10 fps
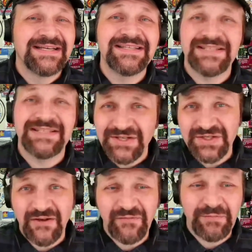To set
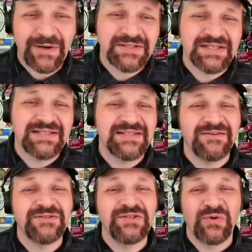yourself apart as a
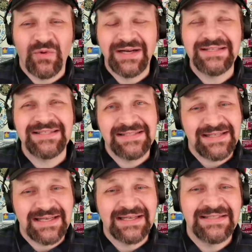consultant, you'll want to
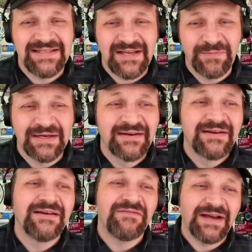dig deeper.
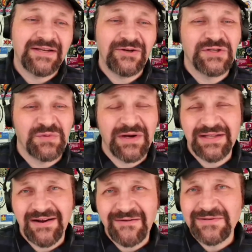Find out who is wearing
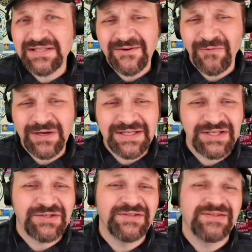the garments and under what
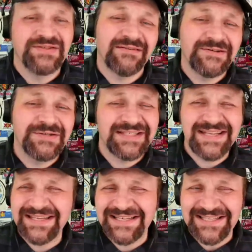conditions. Learn who is
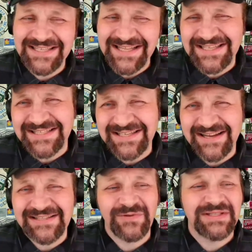intended to see the
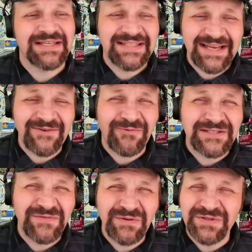designs and what the client
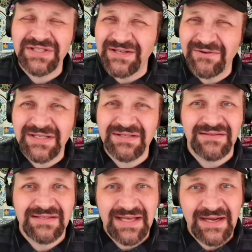wants viewers to notice or
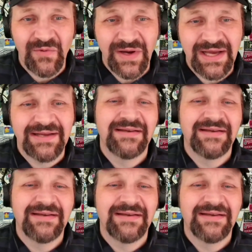take away.